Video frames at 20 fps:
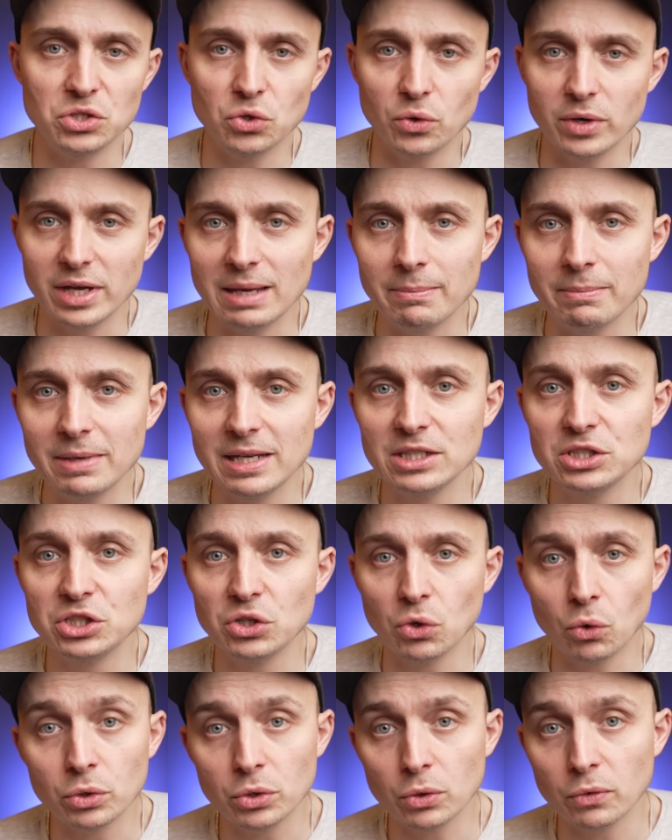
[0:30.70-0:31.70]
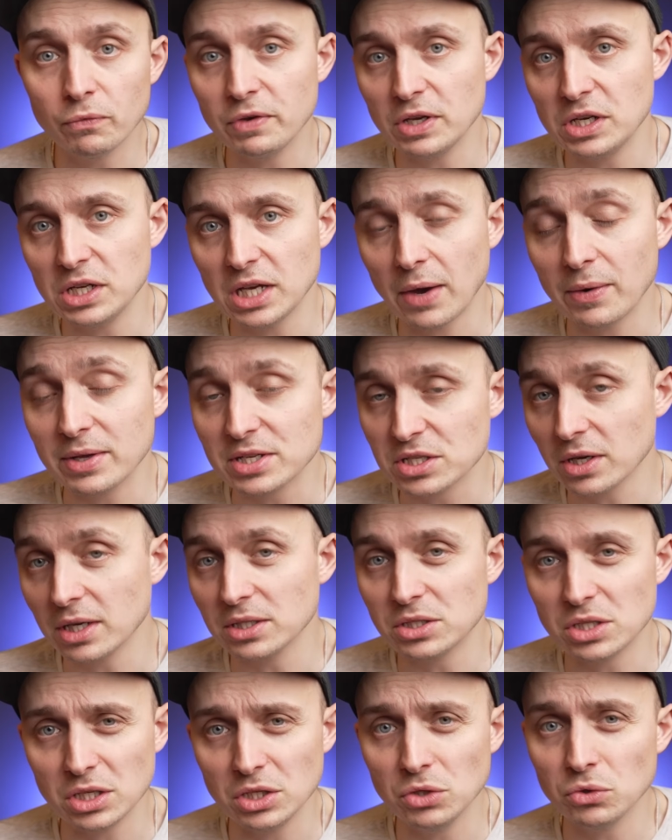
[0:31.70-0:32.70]
your image or your video. It's
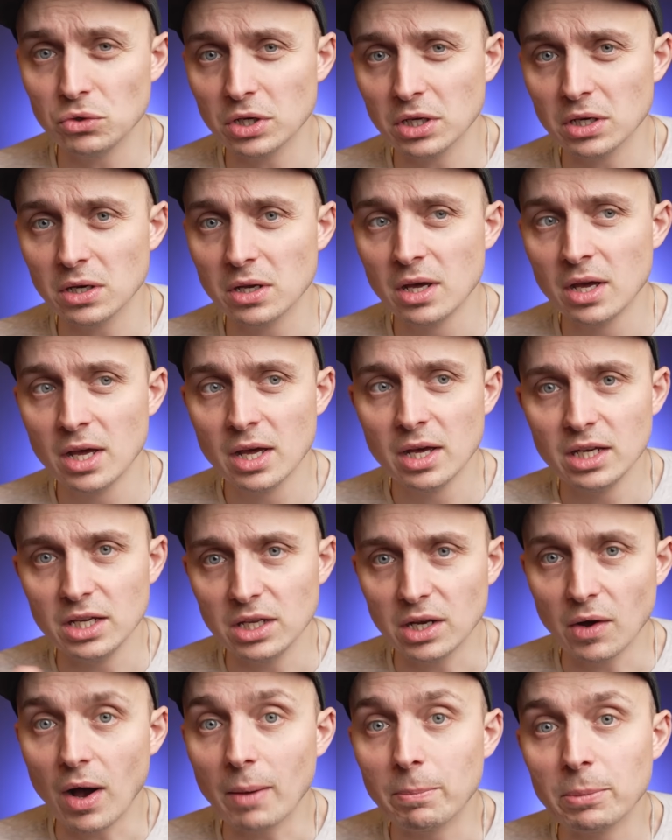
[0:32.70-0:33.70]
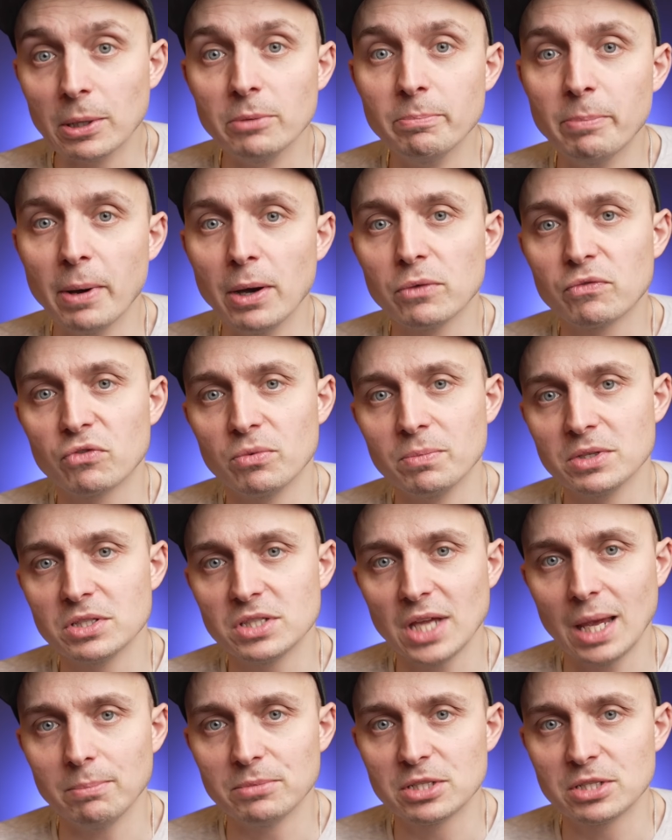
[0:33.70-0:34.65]
nice that you can, upload both from the same